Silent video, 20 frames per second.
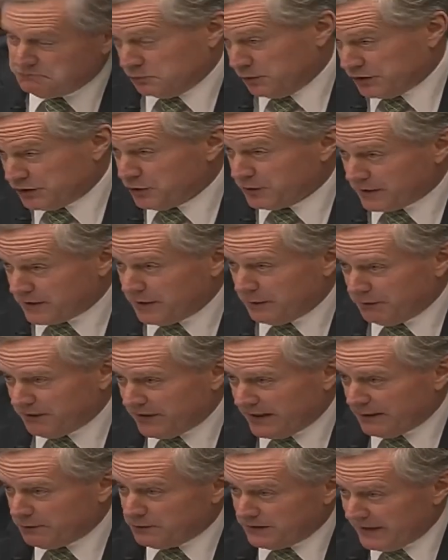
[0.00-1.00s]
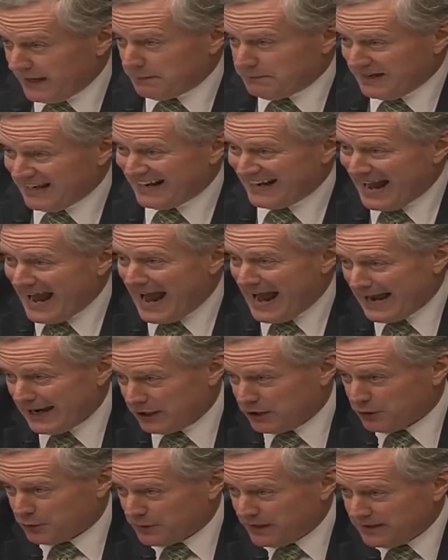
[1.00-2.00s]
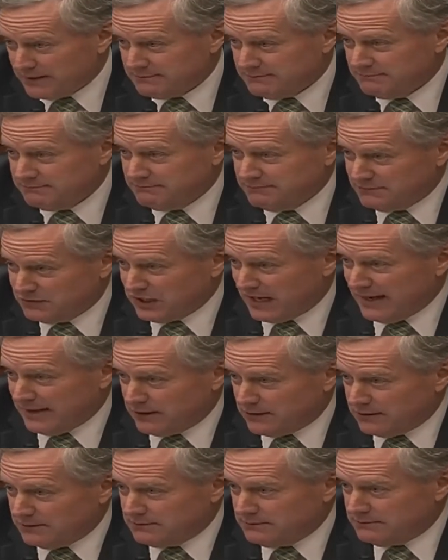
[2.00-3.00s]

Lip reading: Would you agree with that? Would that be an accurate title?